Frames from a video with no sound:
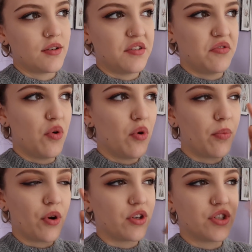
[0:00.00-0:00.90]

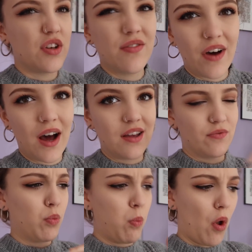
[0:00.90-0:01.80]

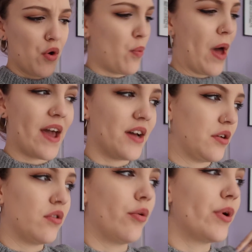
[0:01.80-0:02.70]
0.25 one way, I
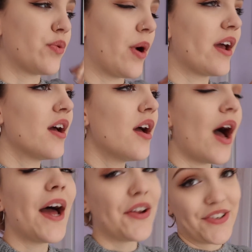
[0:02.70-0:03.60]
don't know which way,
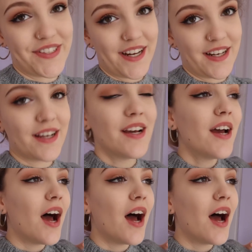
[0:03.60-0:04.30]
I don't understand it.